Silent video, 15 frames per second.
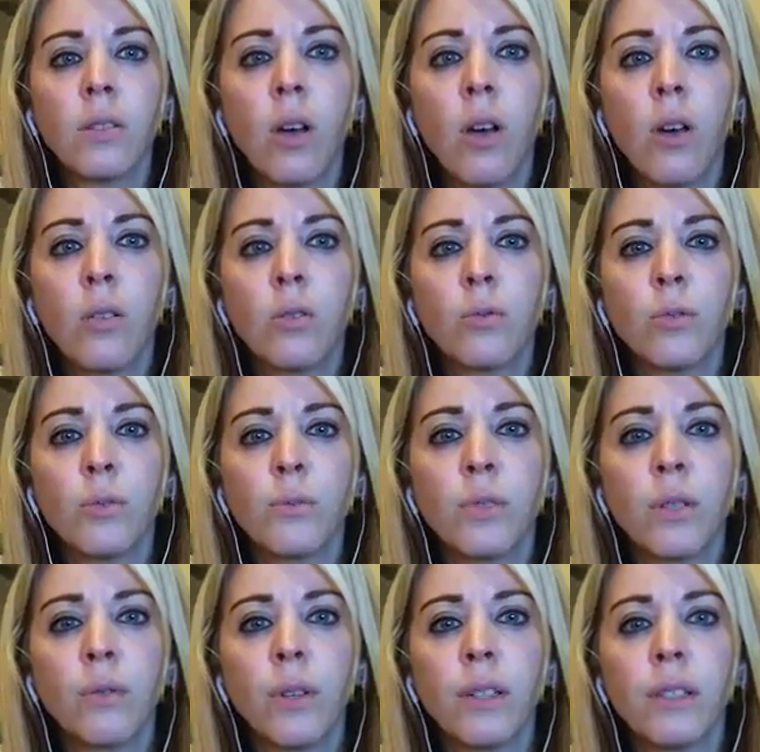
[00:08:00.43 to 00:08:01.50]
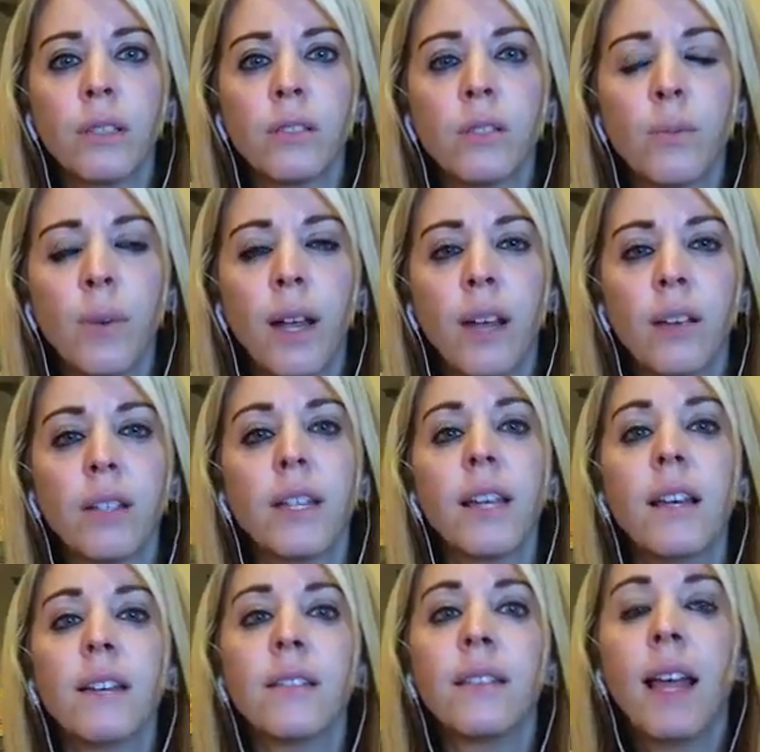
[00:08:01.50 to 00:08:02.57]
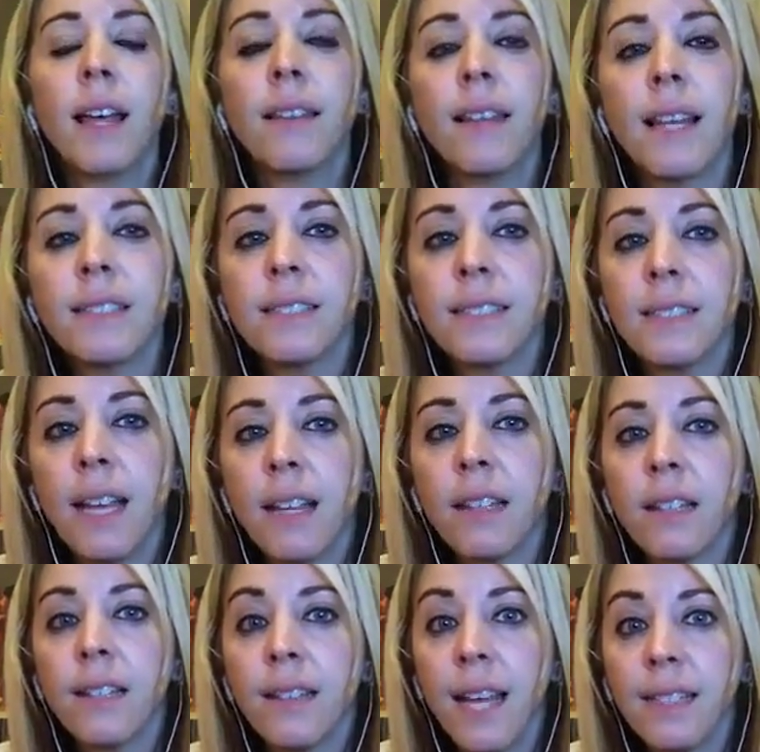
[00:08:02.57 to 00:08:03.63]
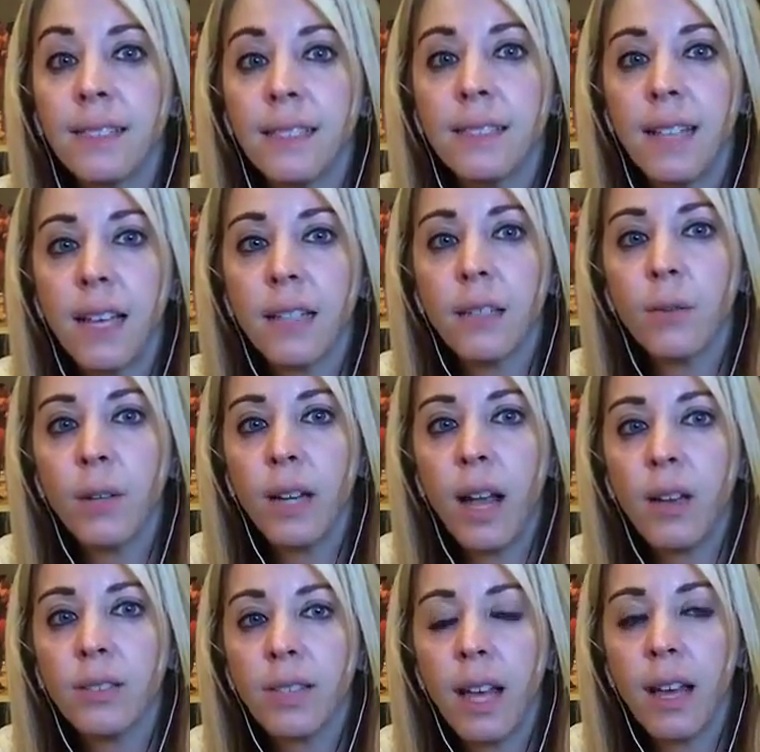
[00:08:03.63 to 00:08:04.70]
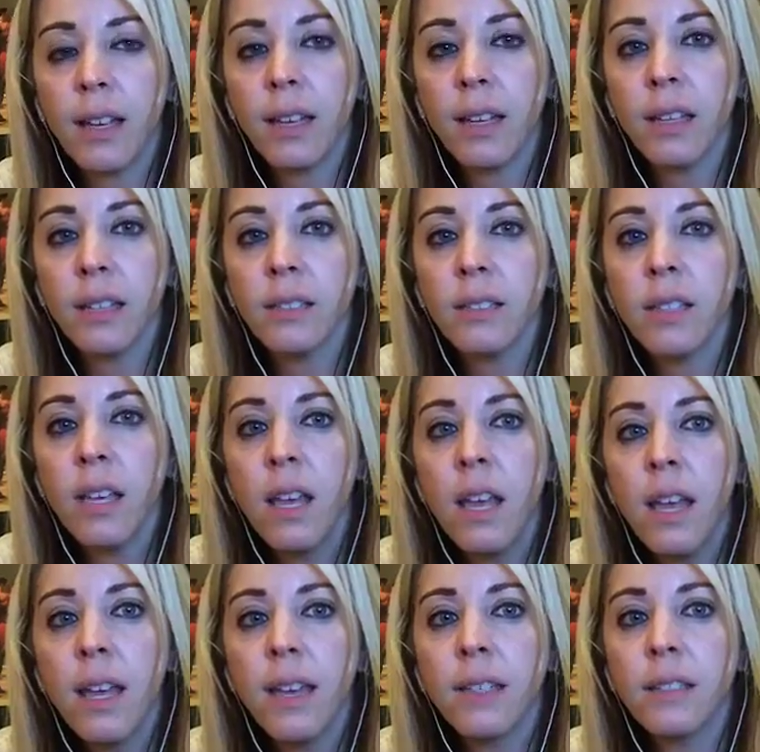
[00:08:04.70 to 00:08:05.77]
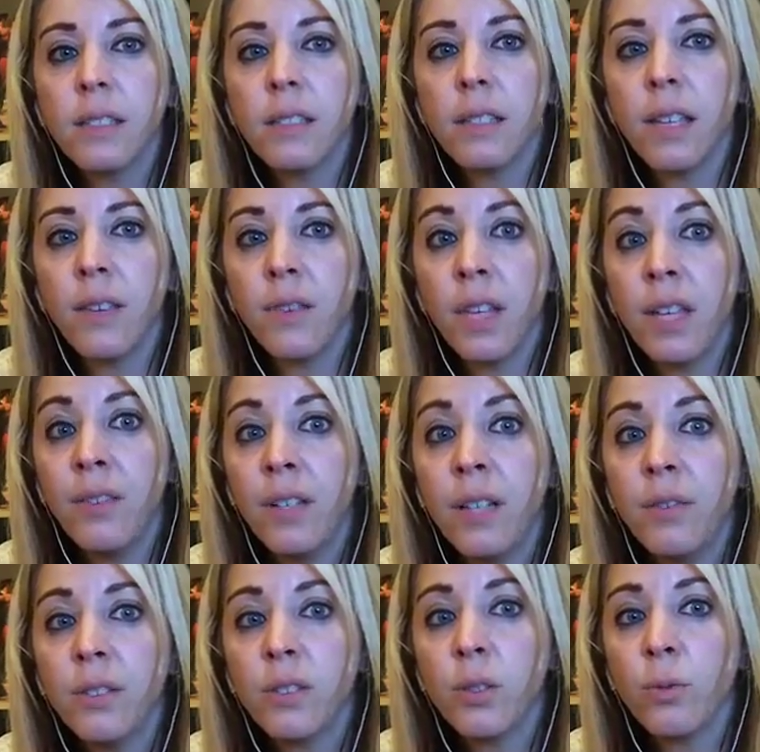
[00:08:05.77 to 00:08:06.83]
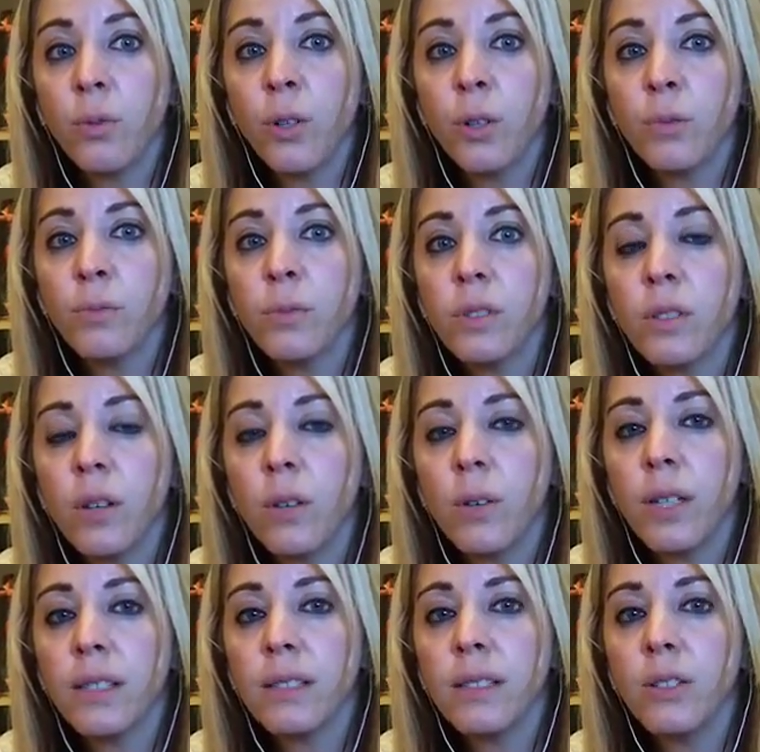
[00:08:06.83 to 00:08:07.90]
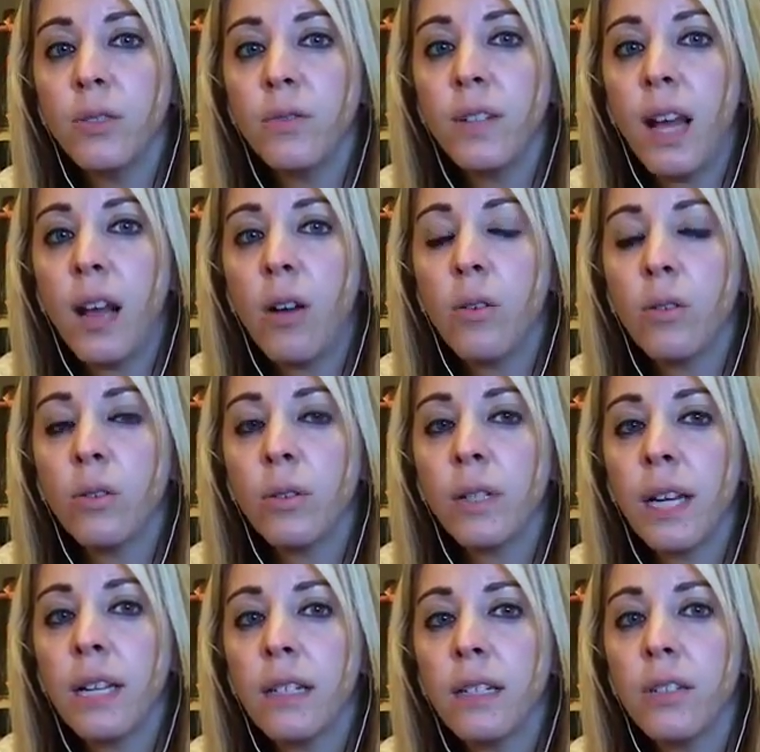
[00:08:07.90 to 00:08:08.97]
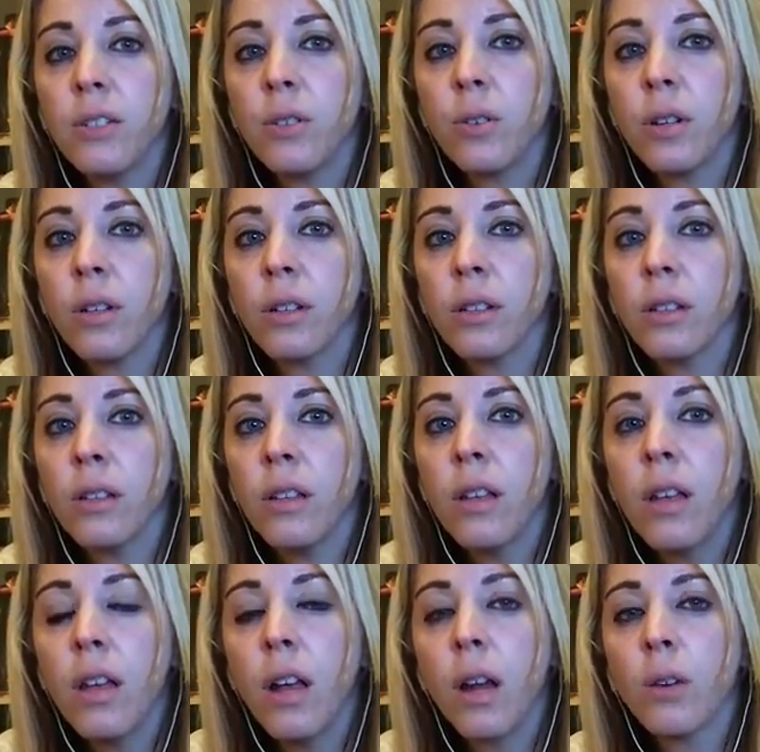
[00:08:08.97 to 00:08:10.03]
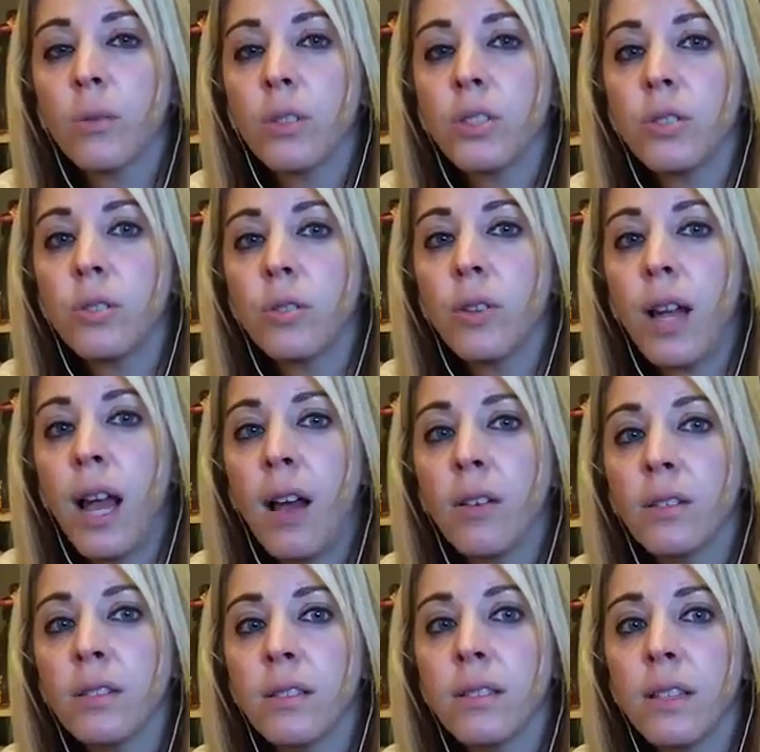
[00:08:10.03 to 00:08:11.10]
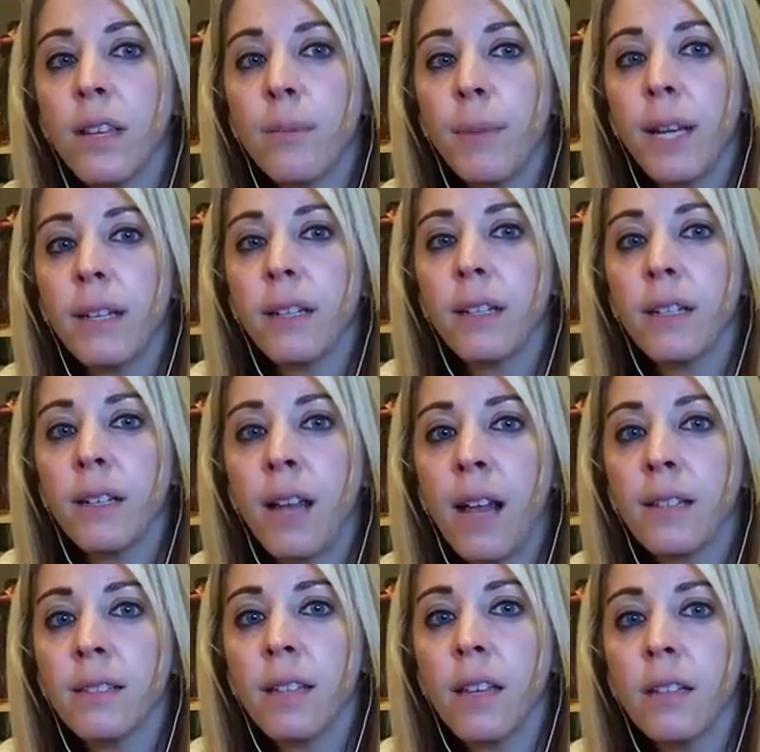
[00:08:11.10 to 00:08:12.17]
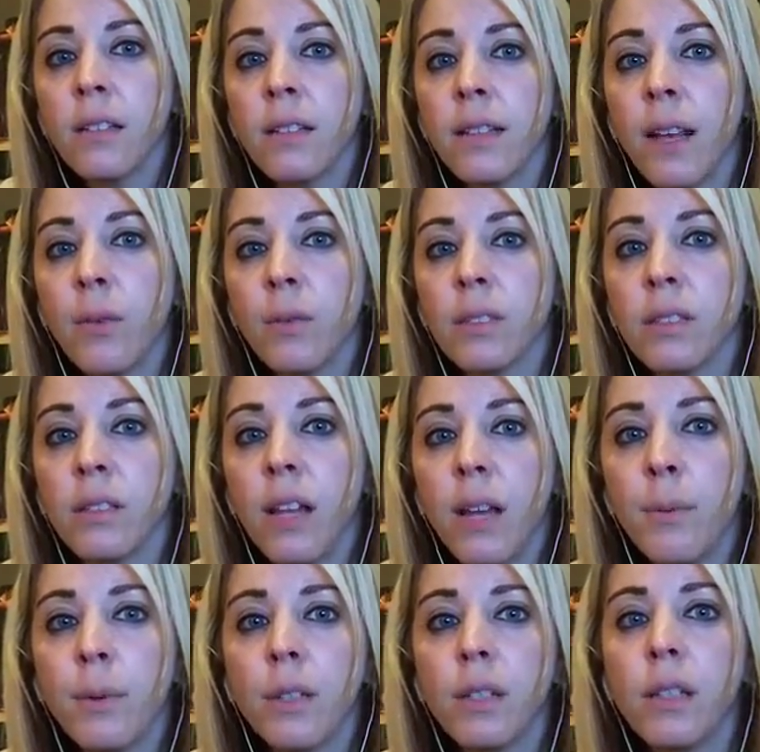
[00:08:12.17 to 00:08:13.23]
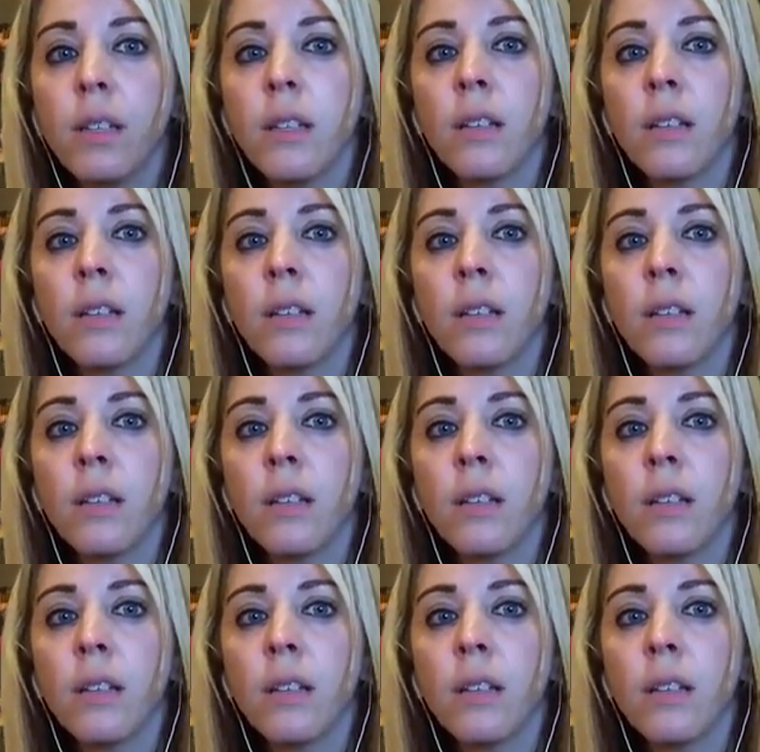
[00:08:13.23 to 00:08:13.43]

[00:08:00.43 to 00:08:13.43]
All the rooms are rented, so my house. Yeah, that's exactly what house hacking is. It's even if it's a room. So you've now created your original house and made it an asset. That was a liability.